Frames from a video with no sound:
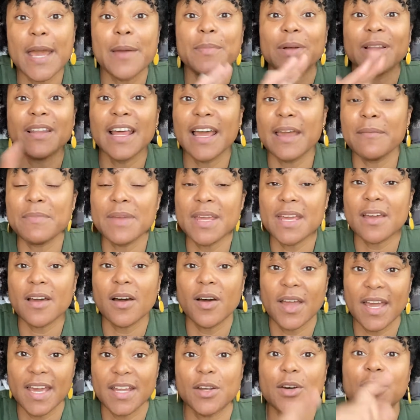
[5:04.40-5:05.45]
but let me go
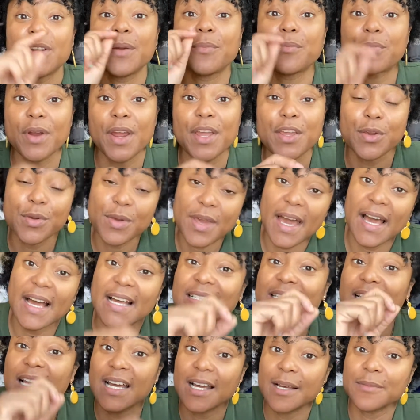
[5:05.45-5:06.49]
ahead on and bring you
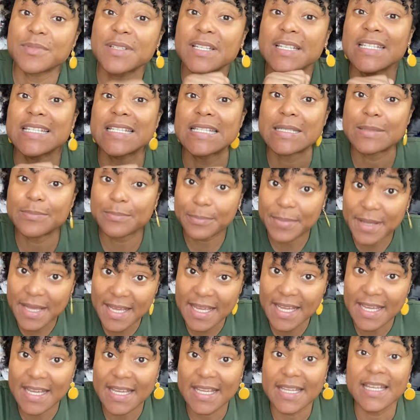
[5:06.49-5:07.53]
guys up to
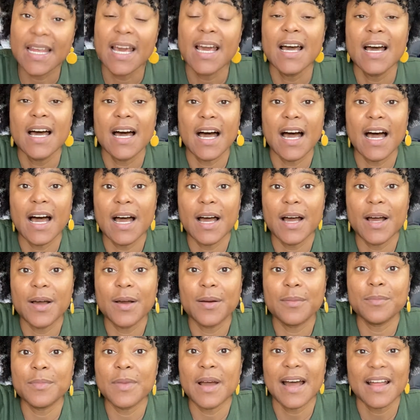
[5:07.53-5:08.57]
speed.
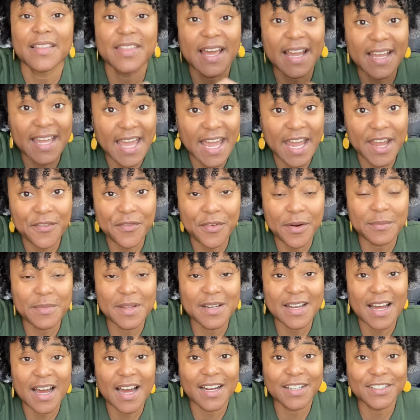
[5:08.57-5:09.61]
Um, after I came from the
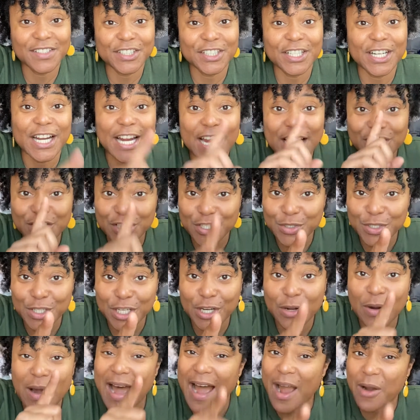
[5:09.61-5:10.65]
doctor, as you
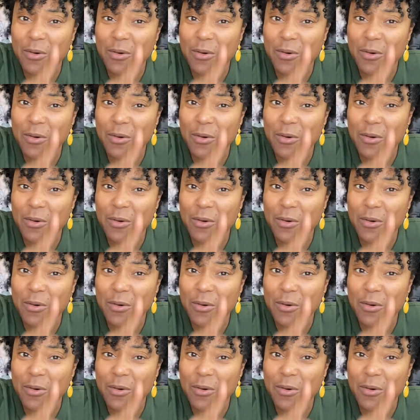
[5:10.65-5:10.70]
know, I